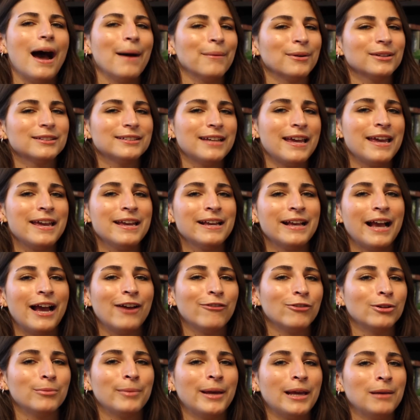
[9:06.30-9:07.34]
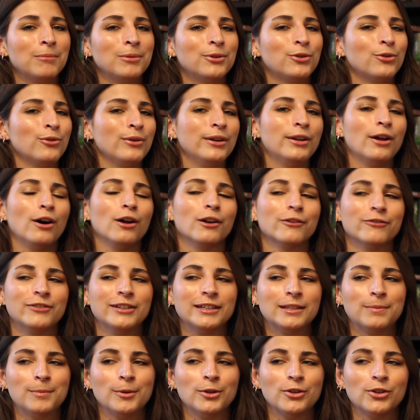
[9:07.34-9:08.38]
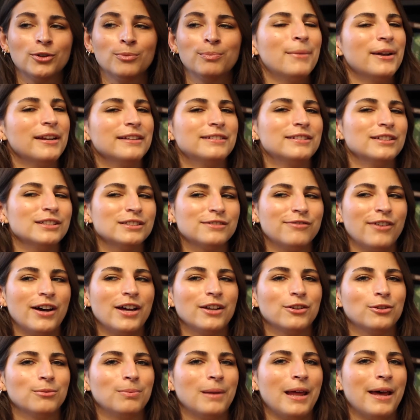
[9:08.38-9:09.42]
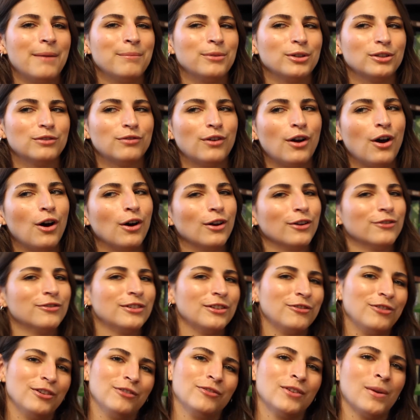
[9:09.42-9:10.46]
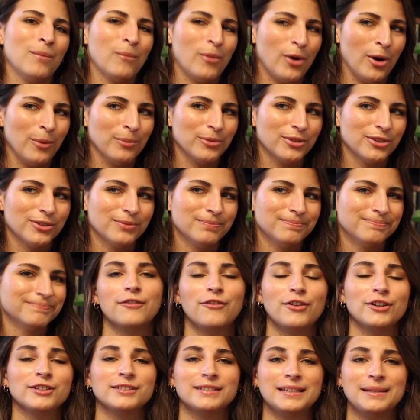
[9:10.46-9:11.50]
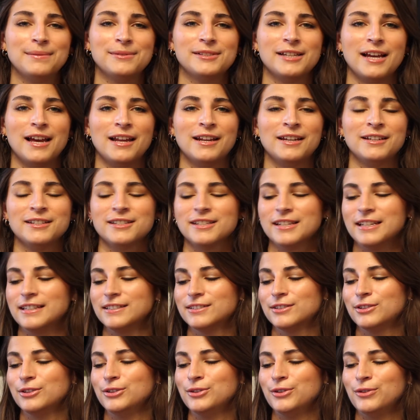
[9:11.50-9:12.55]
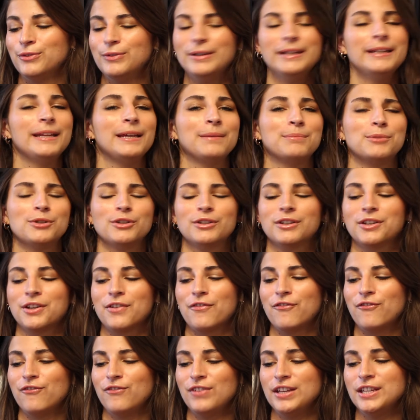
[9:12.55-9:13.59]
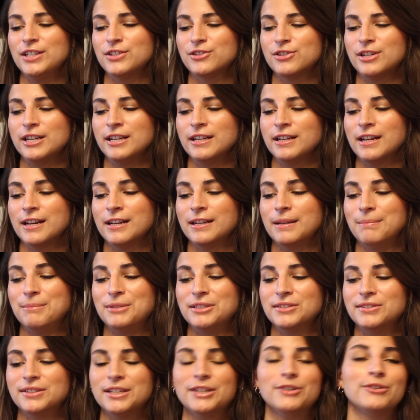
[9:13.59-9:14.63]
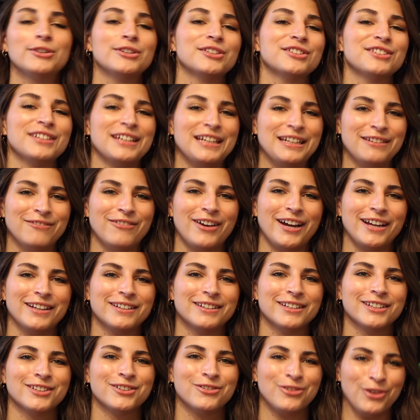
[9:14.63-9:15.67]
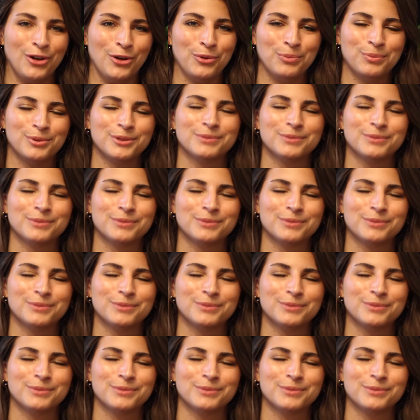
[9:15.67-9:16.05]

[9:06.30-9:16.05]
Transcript: I'm not saying I will be able to read all of these books, but it's just fun to plan books for all of the 15 prompts. The first team challenge is to read a book featuring the mysterious invite trope.